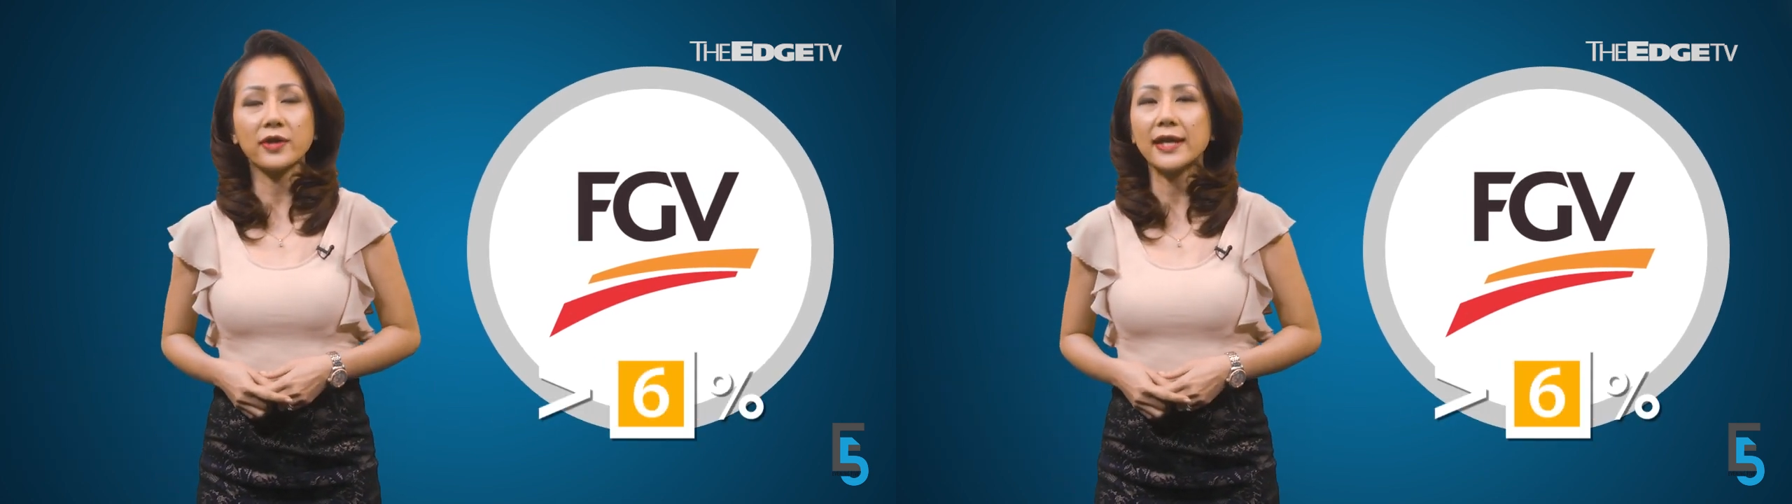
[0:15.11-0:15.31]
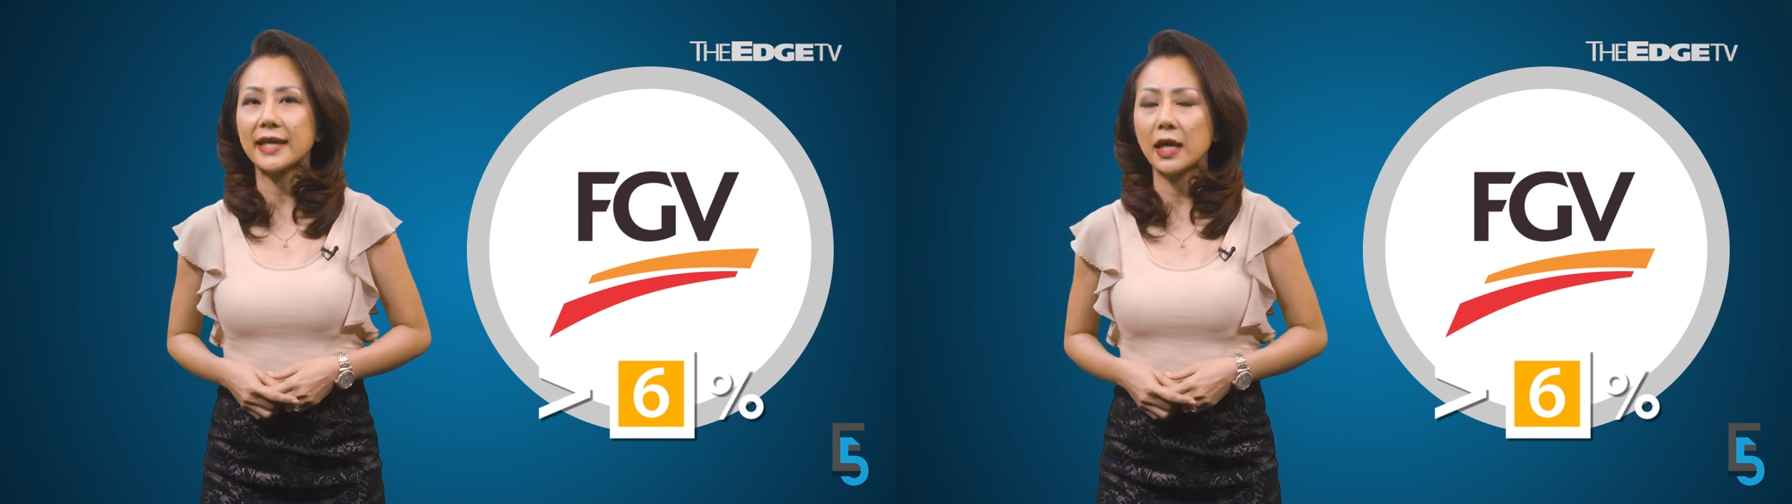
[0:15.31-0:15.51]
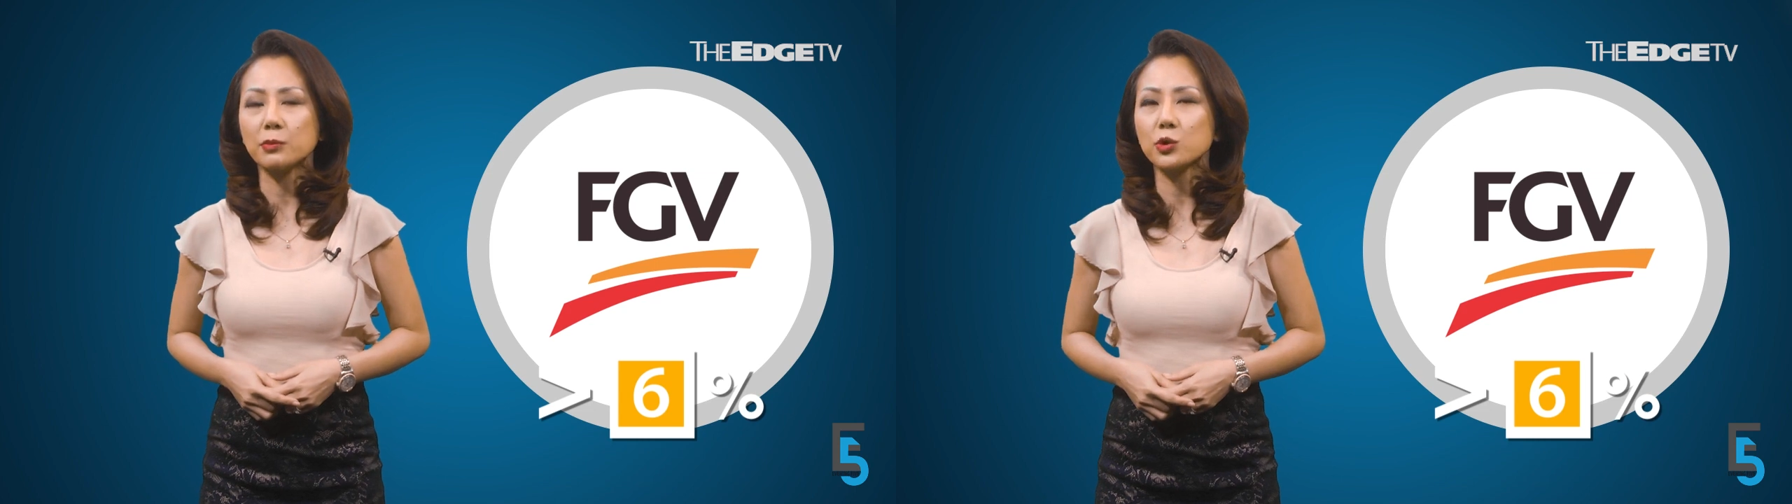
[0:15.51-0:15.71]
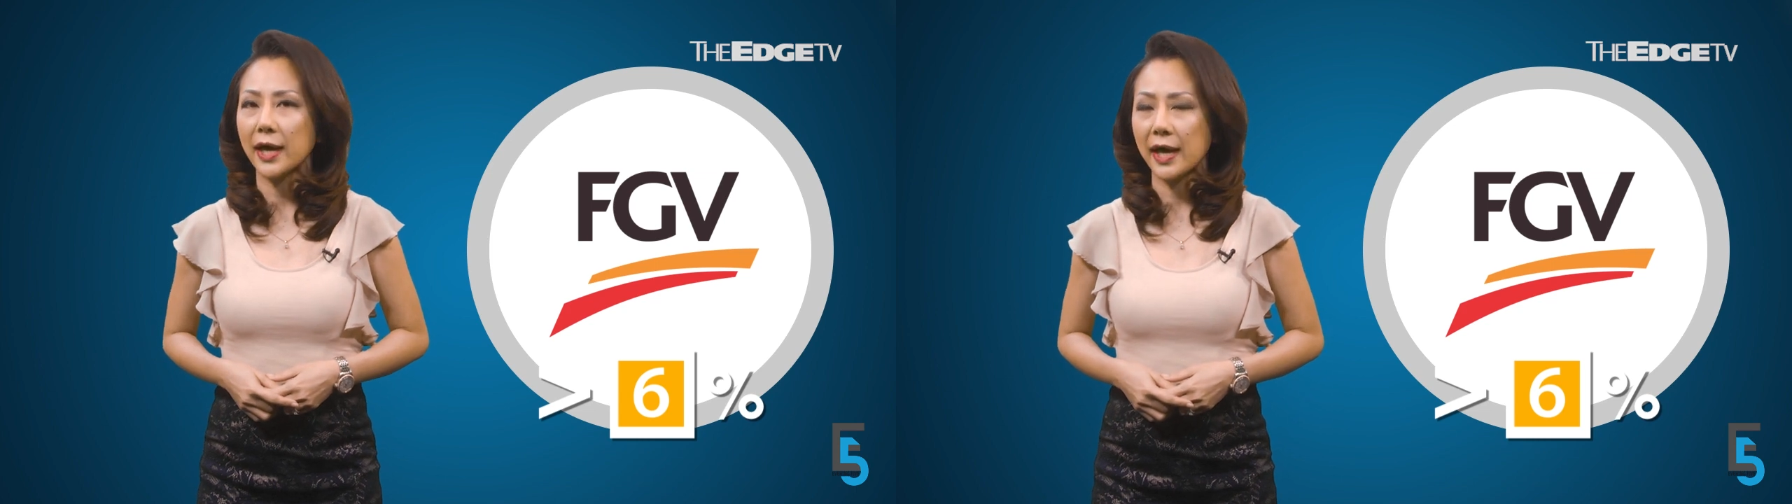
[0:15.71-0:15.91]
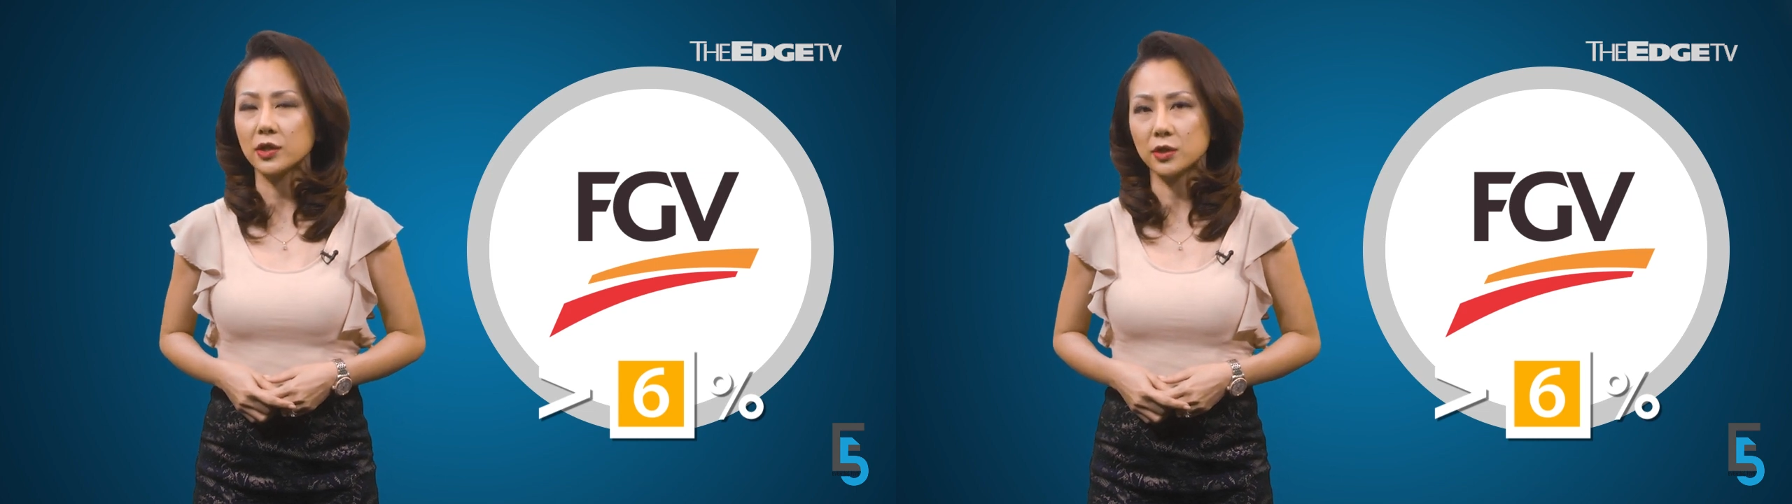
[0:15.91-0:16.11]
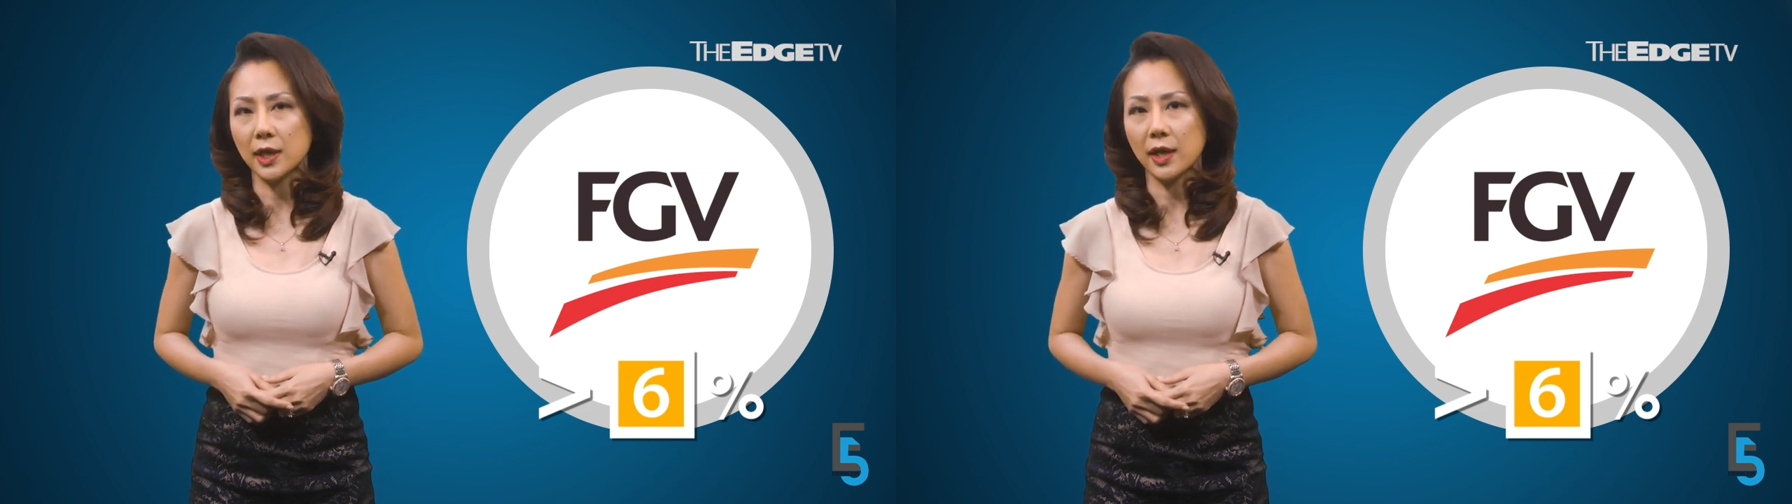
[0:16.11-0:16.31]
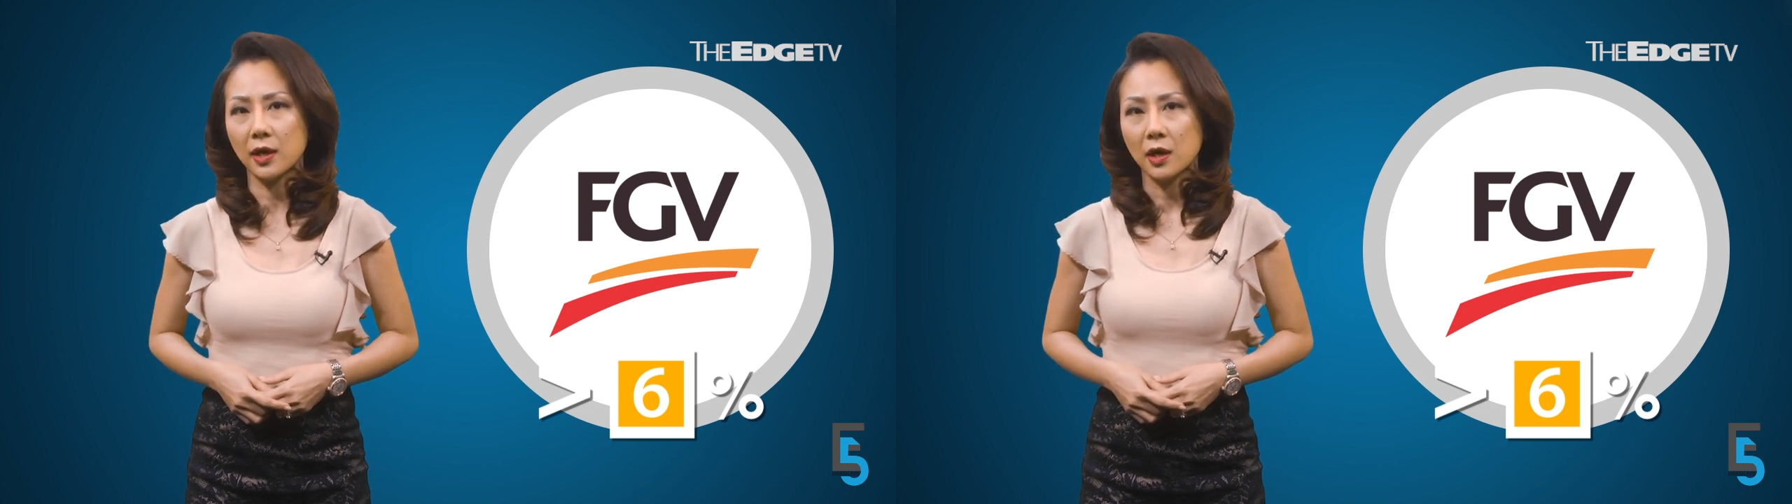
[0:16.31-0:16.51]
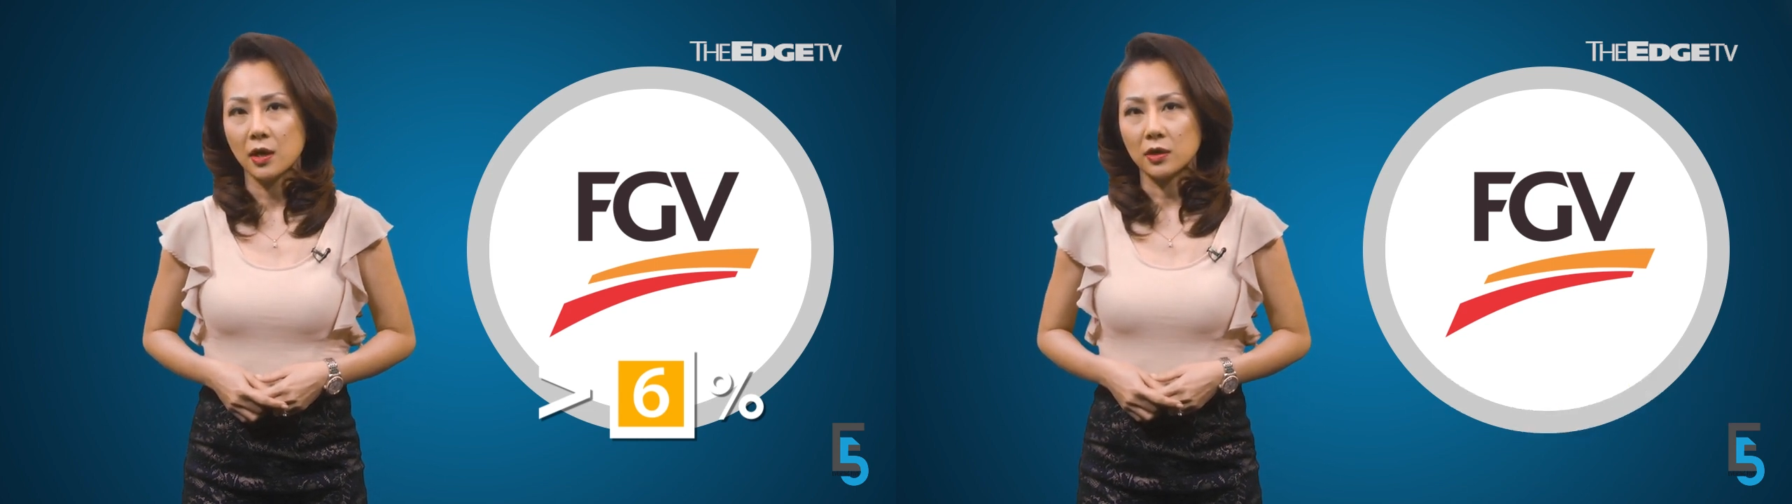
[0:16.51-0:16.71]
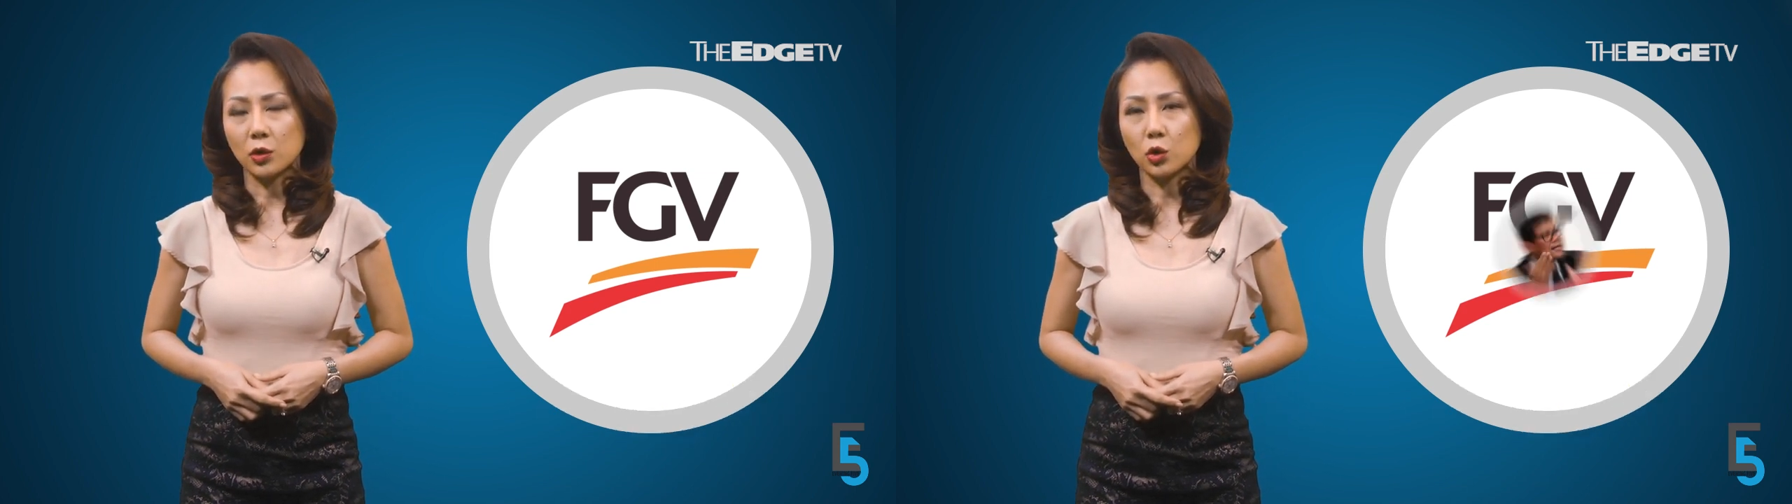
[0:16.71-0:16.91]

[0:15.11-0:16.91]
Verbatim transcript: that came to a head today. The